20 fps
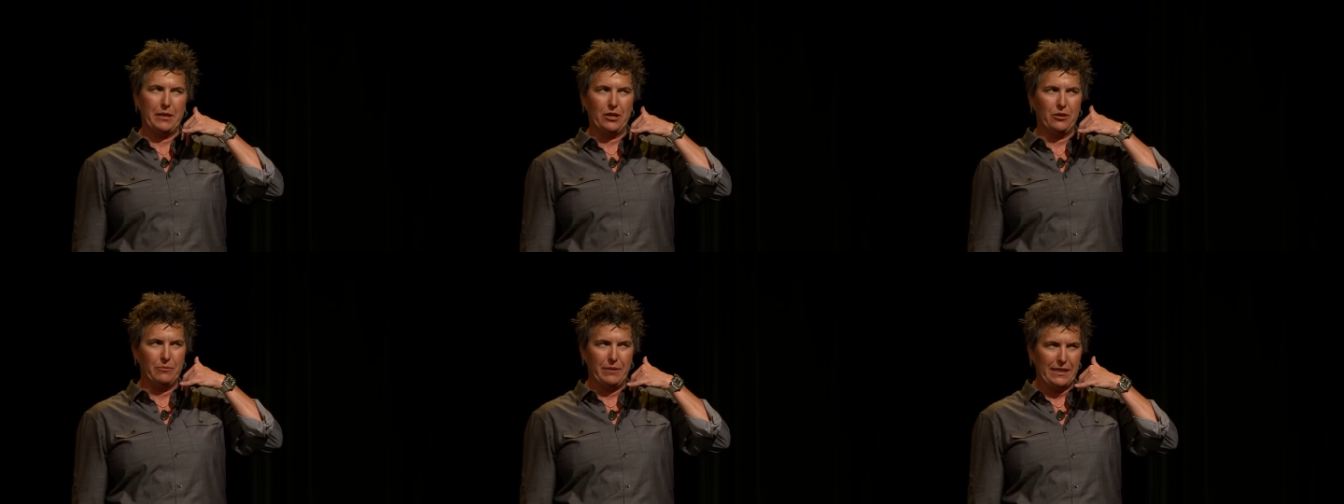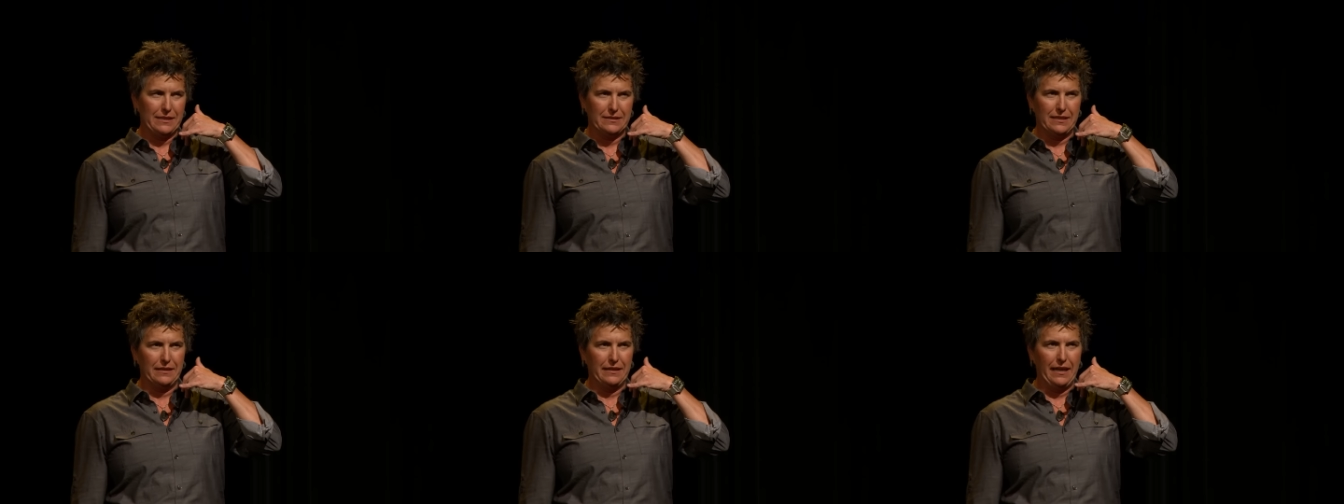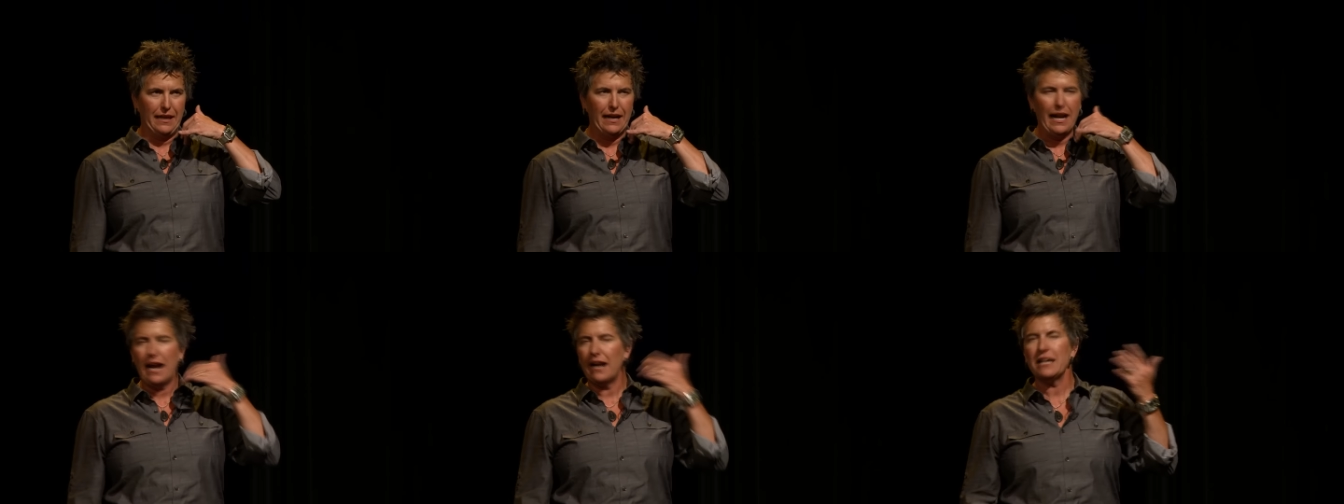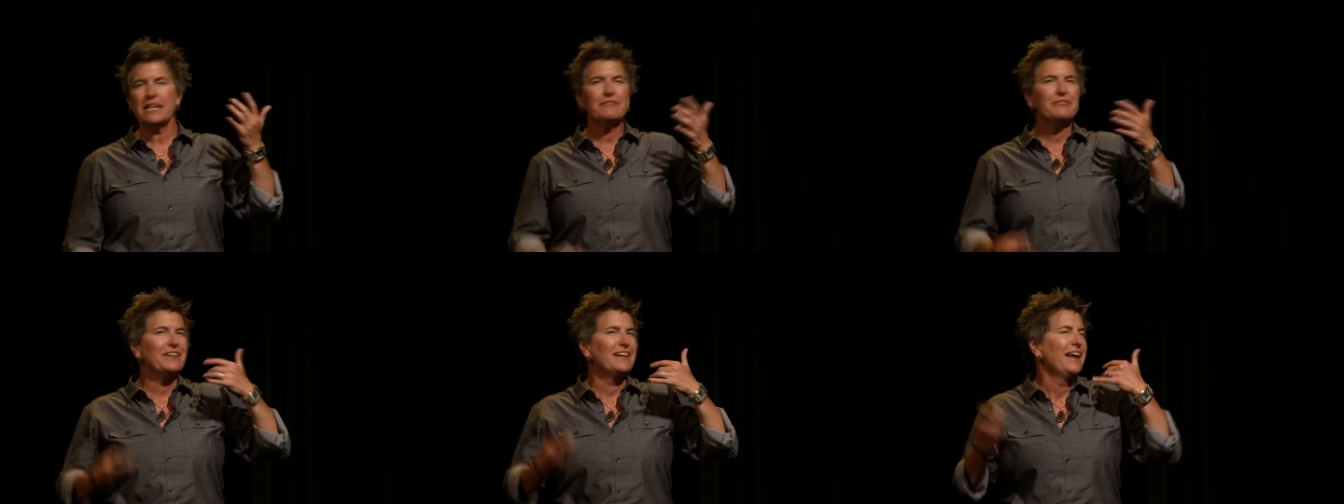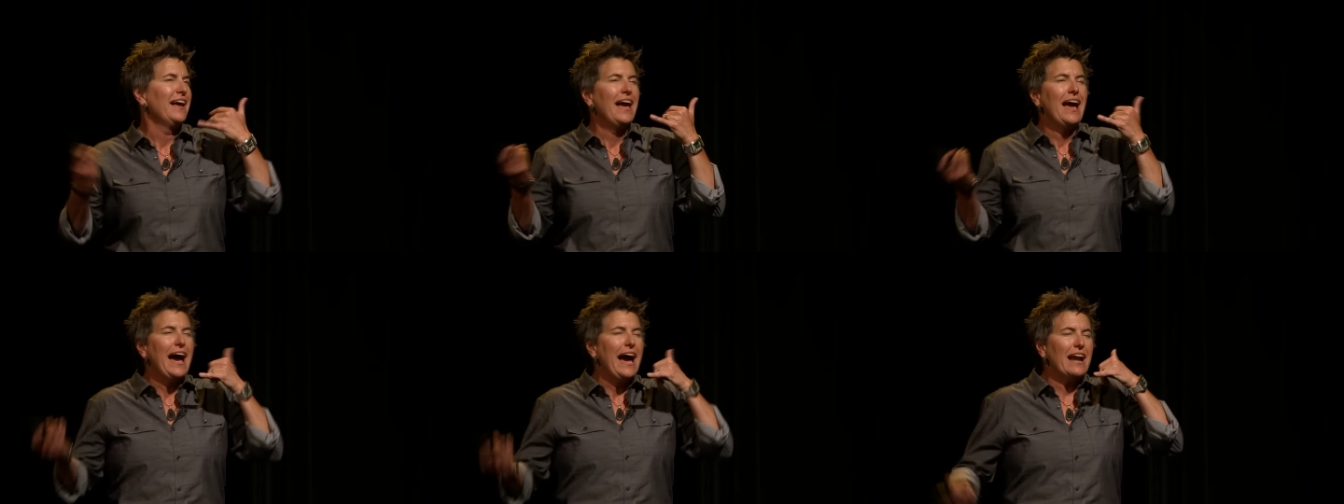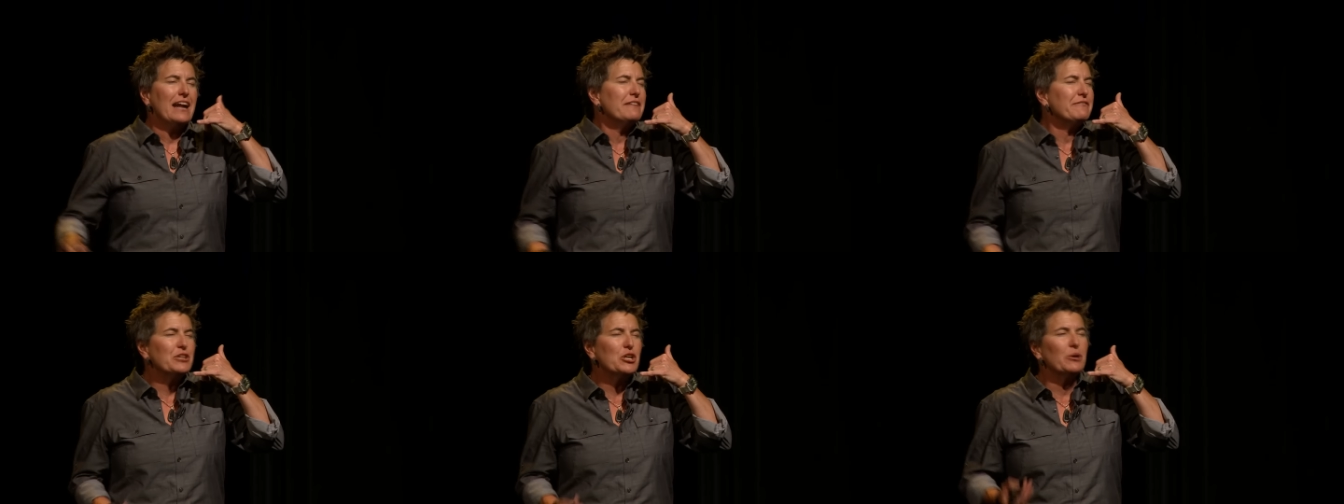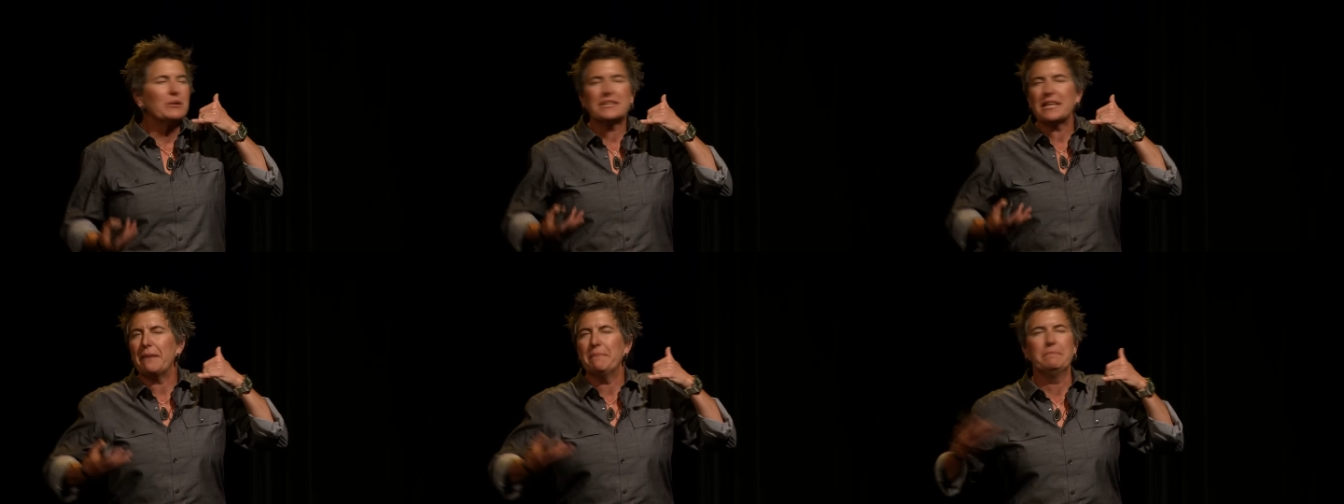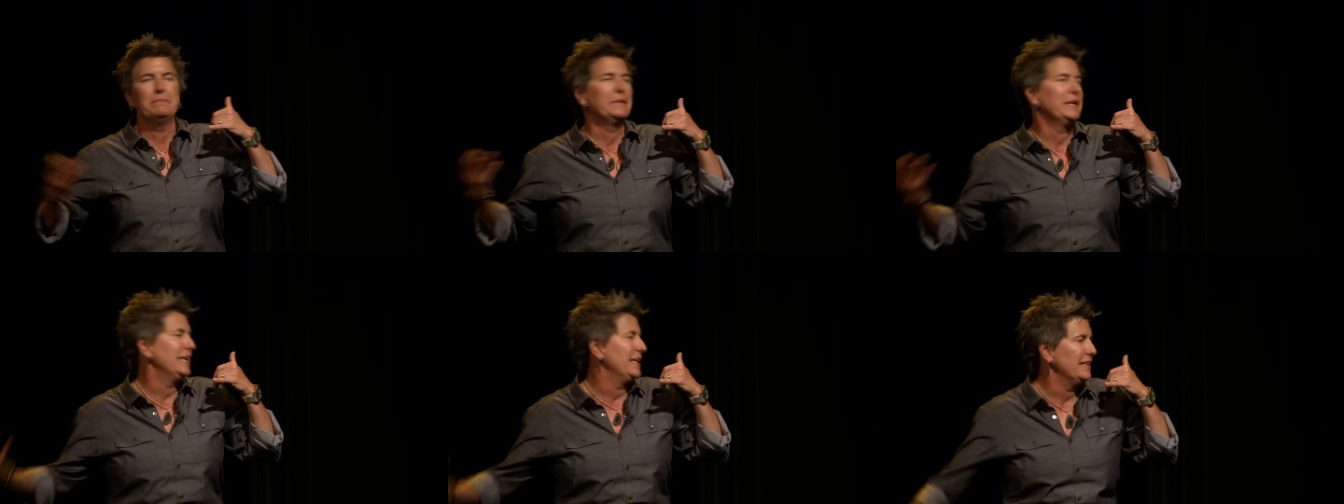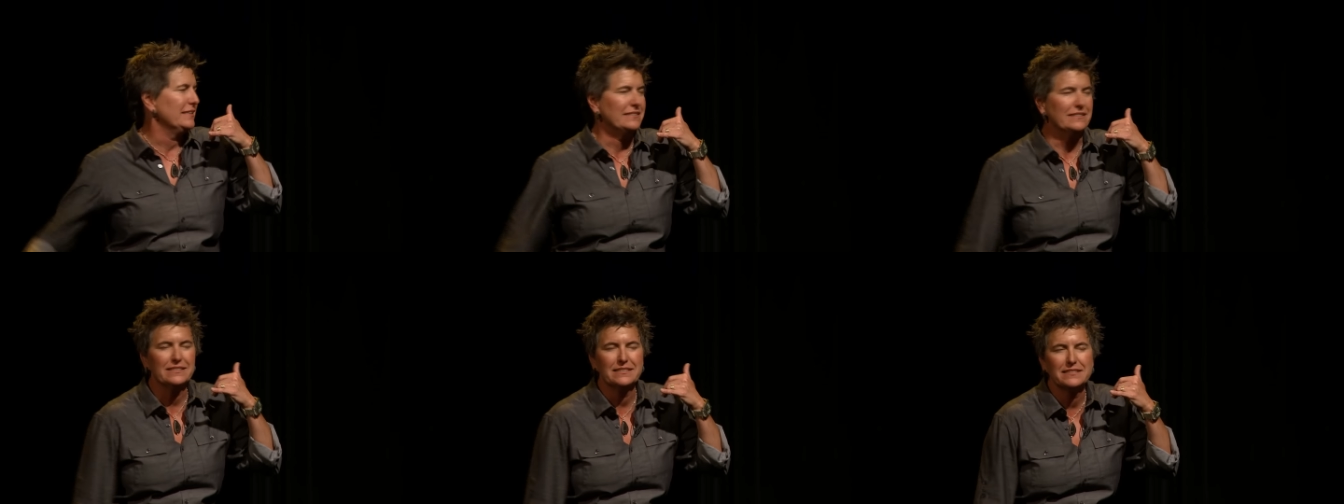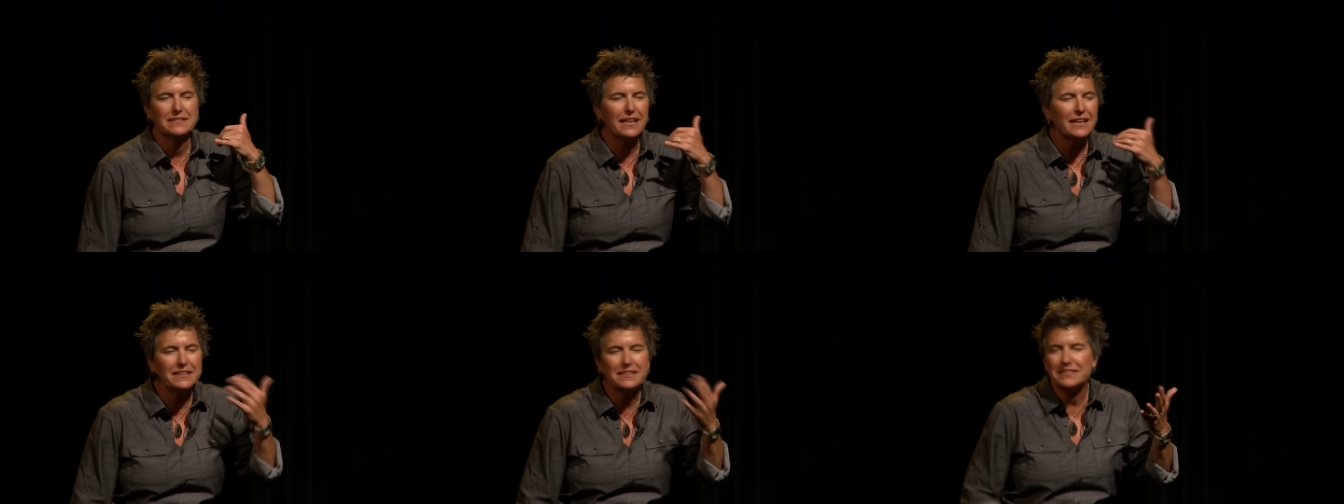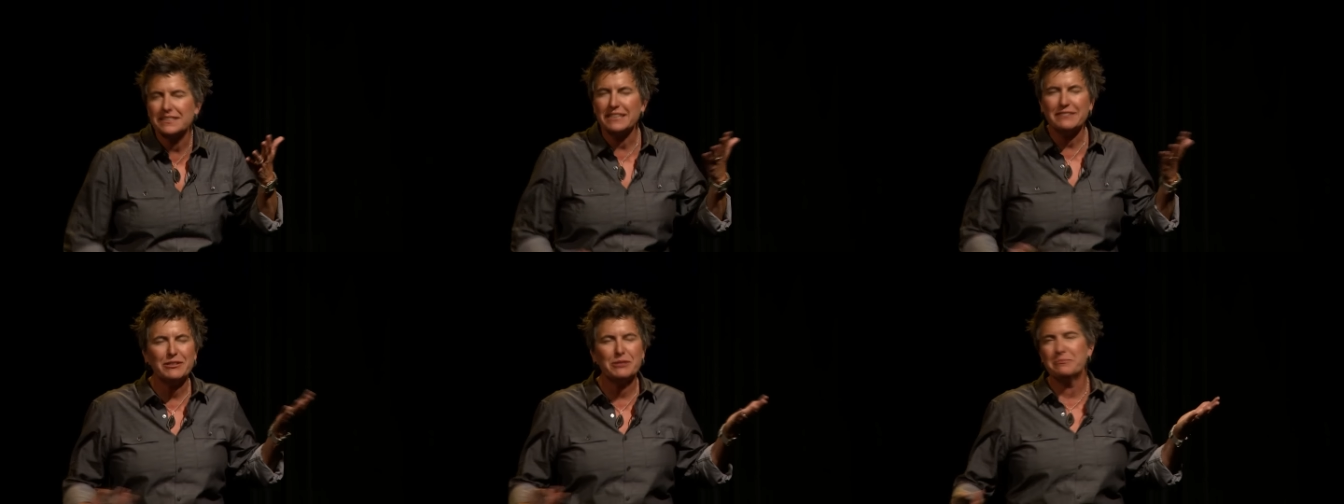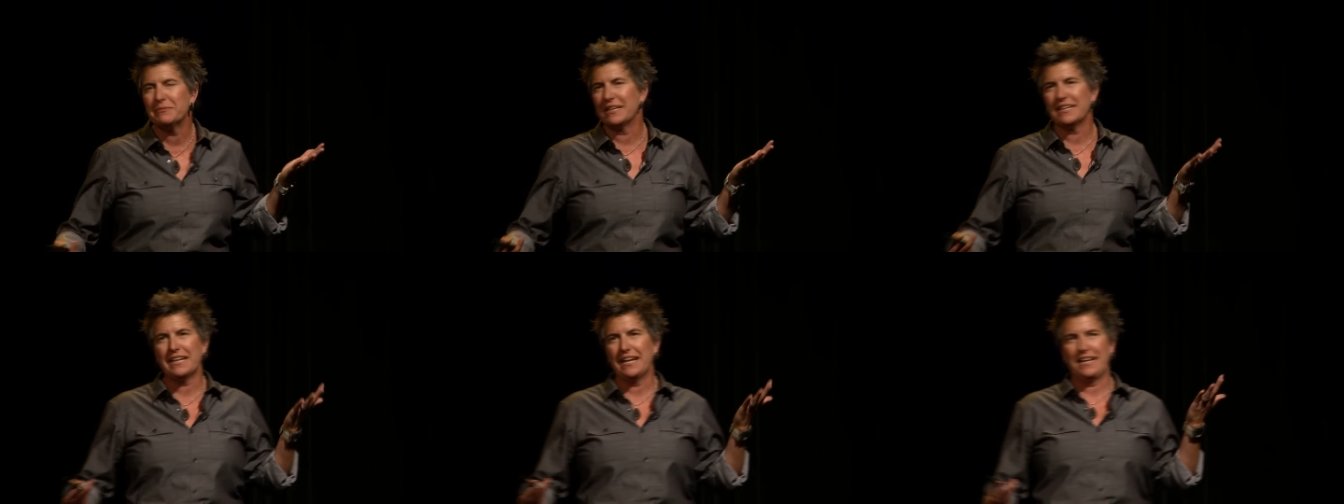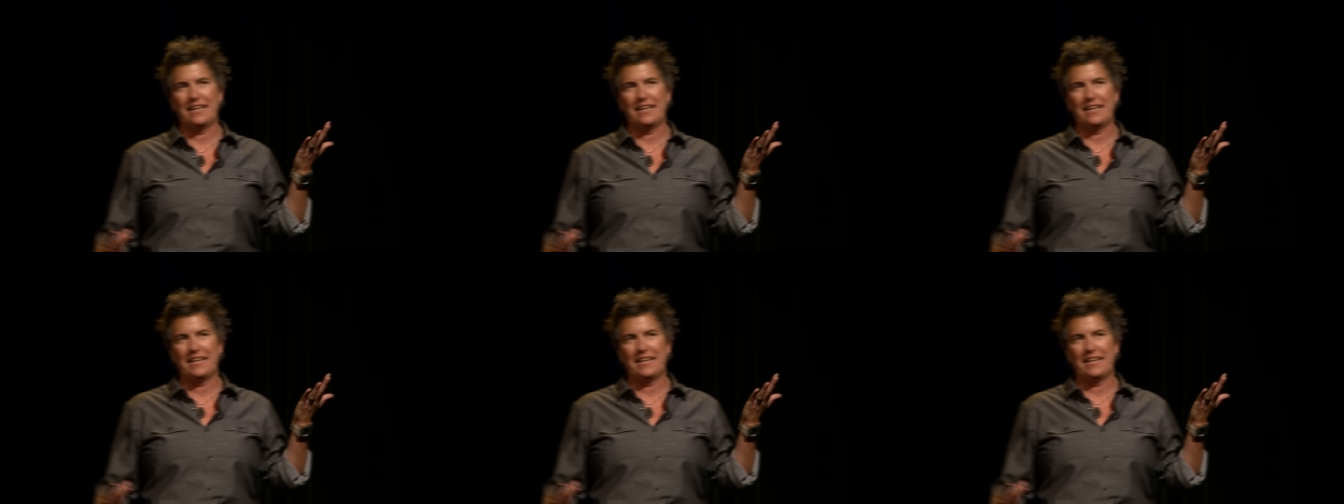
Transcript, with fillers: better rate than that. I don't even, I don't even know what that means. That doesn't even mean